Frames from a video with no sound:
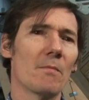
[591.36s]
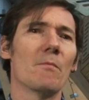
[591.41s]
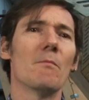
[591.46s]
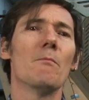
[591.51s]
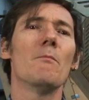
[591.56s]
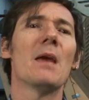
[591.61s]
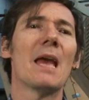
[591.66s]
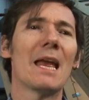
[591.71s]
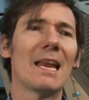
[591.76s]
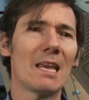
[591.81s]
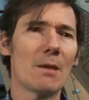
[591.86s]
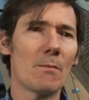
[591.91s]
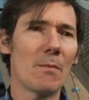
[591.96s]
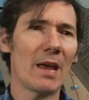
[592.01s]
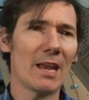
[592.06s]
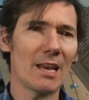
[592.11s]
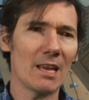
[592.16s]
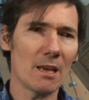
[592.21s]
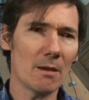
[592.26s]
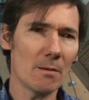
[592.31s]

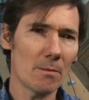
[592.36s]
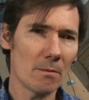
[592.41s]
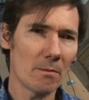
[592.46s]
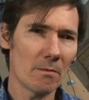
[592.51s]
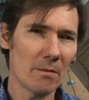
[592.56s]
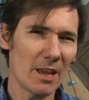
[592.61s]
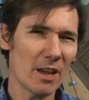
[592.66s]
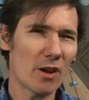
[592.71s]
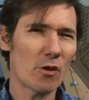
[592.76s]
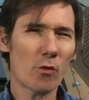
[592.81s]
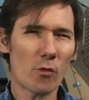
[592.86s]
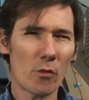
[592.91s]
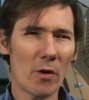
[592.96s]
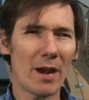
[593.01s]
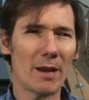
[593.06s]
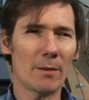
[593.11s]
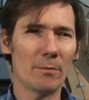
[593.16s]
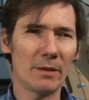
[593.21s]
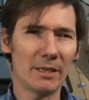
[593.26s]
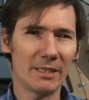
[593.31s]
many
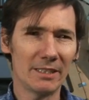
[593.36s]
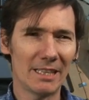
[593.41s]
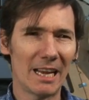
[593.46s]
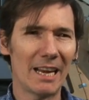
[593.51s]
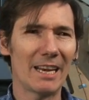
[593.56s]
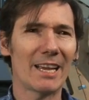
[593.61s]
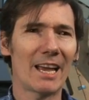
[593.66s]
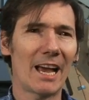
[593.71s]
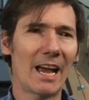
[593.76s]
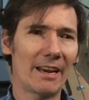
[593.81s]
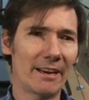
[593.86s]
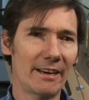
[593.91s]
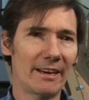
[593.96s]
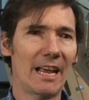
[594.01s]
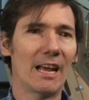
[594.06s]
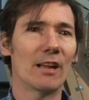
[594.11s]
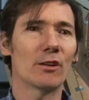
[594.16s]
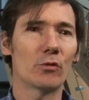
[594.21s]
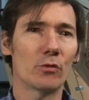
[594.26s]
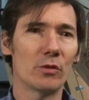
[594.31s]
incredibly dedicated
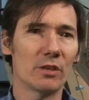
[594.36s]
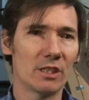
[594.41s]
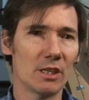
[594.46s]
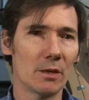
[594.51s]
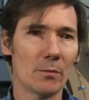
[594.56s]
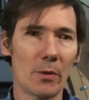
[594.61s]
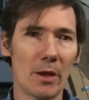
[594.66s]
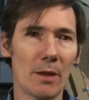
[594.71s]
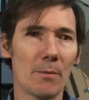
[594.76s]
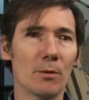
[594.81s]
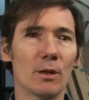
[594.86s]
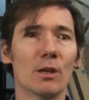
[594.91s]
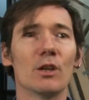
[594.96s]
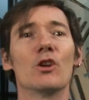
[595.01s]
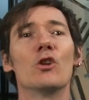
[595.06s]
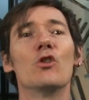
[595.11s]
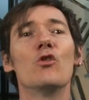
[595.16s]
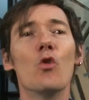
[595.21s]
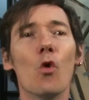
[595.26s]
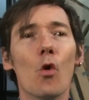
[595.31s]
and altruistic people an
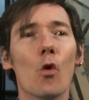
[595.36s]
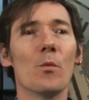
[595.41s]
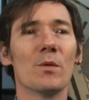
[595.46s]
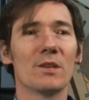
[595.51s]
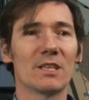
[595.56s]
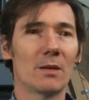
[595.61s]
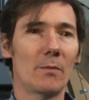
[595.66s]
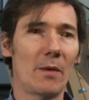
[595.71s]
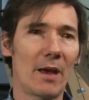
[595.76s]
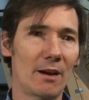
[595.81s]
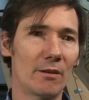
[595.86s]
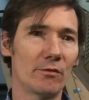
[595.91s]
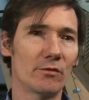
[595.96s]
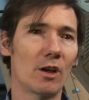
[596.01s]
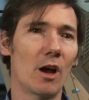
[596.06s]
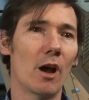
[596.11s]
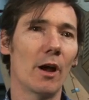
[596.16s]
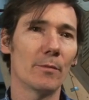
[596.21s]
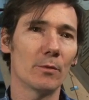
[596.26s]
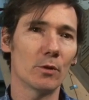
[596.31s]
enormous amount of
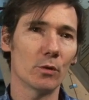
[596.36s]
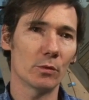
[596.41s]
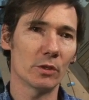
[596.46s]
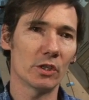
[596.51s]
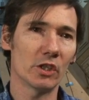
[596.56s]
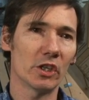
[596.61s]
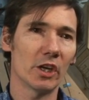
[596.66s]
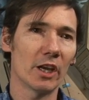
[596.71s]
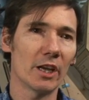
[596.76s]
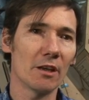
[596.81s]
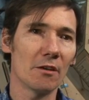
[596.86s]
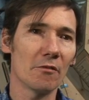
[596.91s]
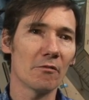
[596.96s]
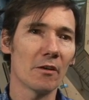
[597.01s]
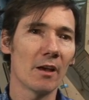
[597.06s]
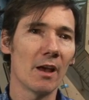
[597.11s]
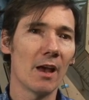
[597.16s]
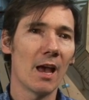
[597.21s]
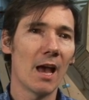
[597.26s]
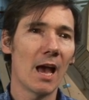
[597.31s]
time to achieve.
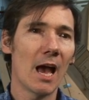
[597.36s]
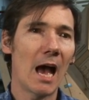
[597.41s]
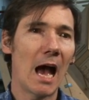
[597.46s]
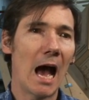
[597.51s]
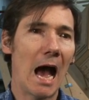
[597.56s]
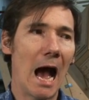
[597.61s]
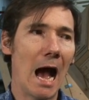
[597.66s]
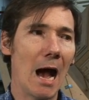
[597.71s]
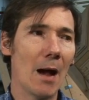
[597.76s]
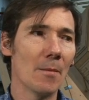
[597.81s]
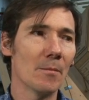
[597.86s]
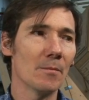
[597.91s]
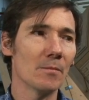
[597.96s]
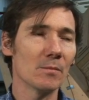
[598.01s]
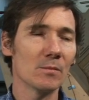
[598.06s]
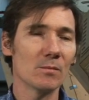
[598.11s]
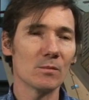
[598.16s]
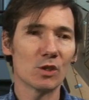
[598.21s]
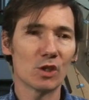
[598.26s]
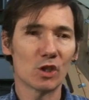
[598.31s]

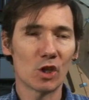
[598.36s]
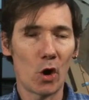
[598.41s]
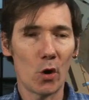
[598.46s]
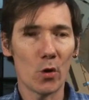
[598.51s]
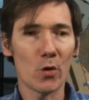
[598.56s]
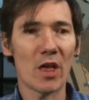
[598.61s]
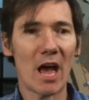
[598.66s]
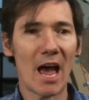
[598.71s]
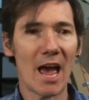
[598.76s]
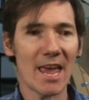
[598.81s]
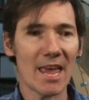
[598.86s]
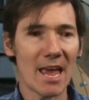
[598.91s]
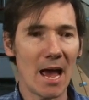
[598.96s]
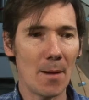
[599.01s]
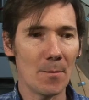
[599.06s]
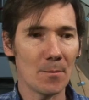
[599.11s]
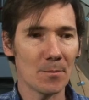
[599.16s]
So there's